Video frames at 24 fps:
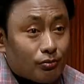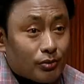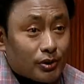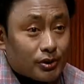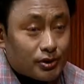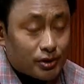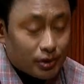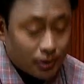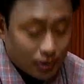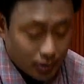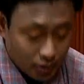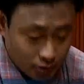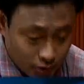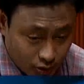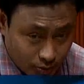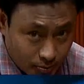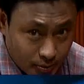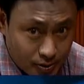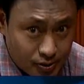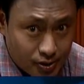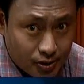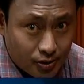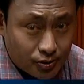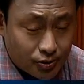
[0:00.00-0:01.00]
much, Honorable
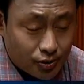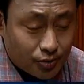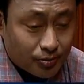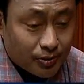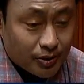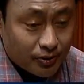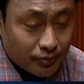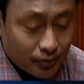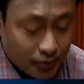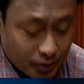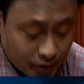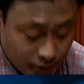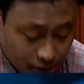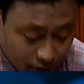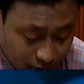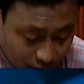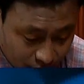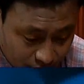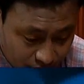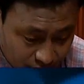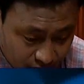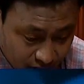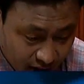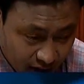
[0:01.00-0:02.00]
Tshewang Jurmi, for your
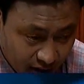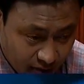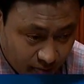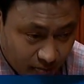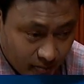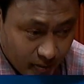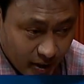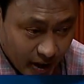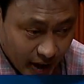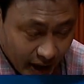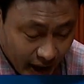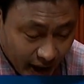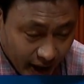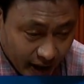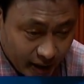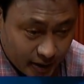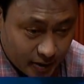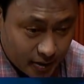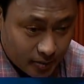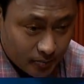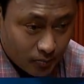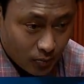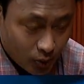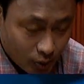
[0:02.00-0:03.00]
time
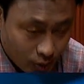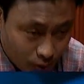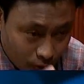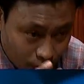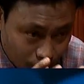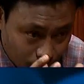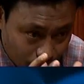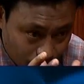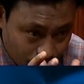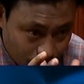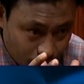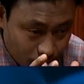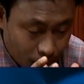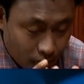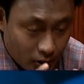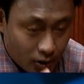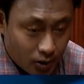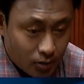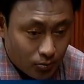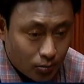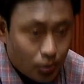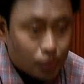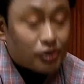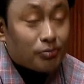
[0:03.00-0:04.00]
and most
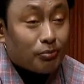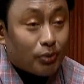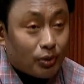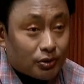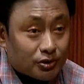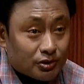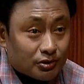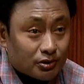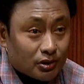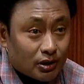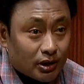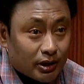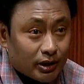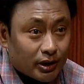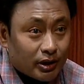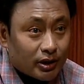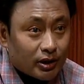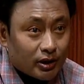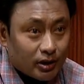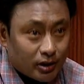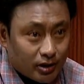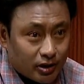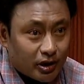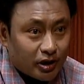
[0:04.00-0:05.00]
importantly,
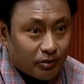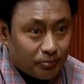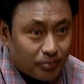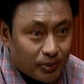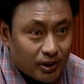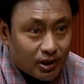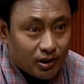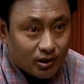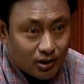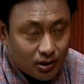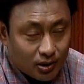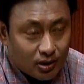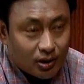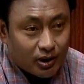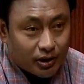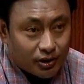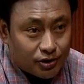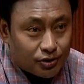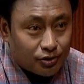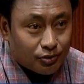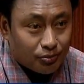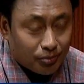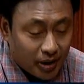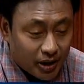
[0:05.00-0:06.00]
the appeal
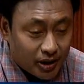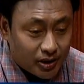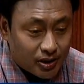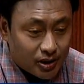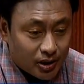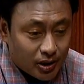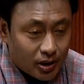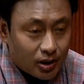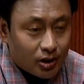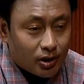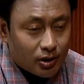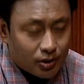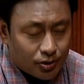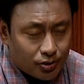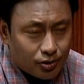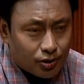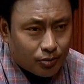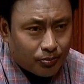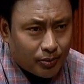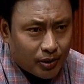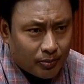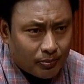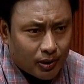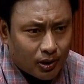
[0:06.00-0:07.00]
that you made to the
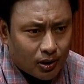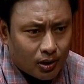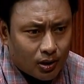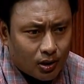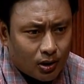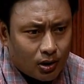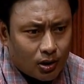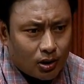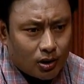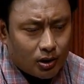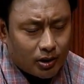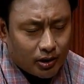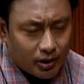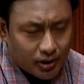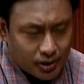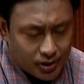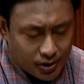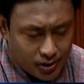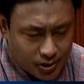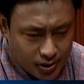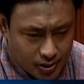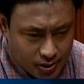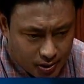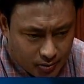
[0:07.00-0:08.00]
people.
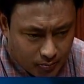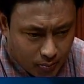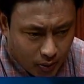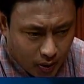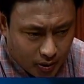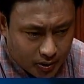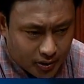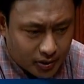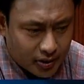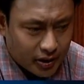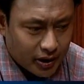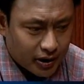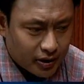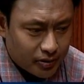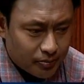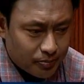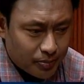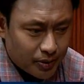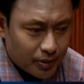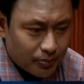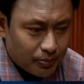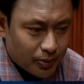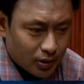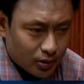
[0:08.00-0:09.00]
It's important that
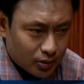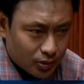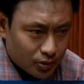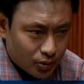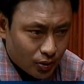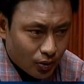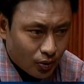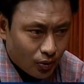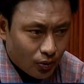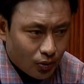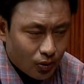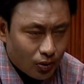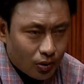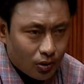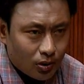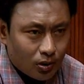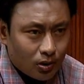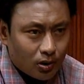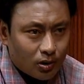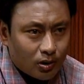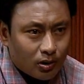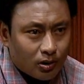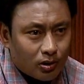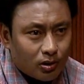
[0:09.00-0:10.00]
people know
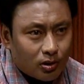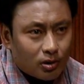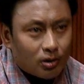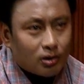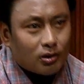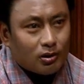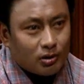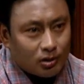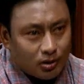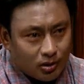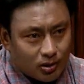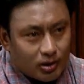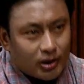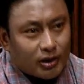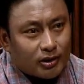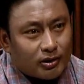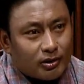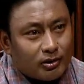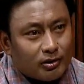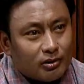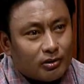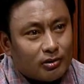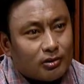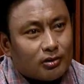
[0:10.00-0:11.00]
that
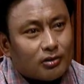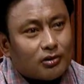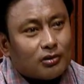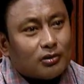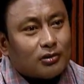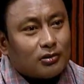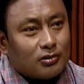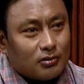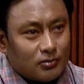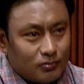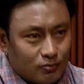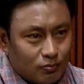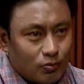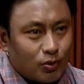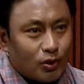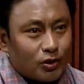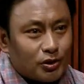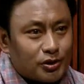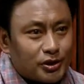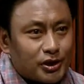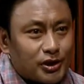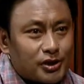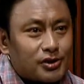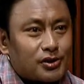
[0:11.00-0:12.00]

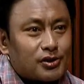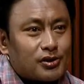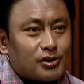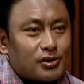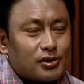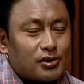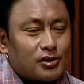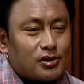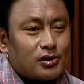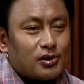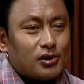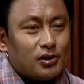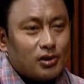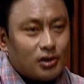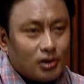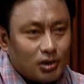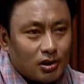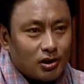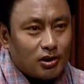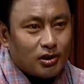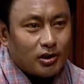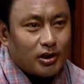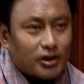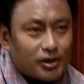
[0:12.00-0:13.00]
politics
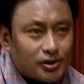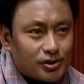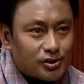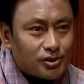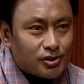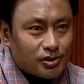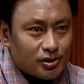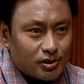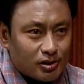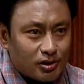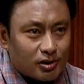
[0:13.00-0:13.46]
is,